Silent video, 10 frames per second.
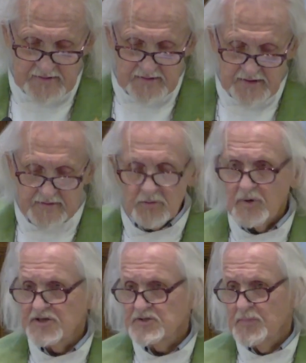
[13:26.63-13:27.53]
in the
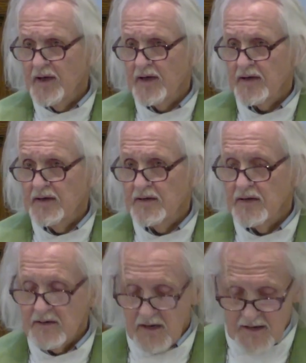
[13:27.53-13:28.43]
West Bank and
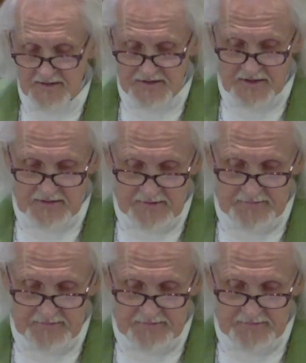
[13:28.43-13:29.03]
in Gaza.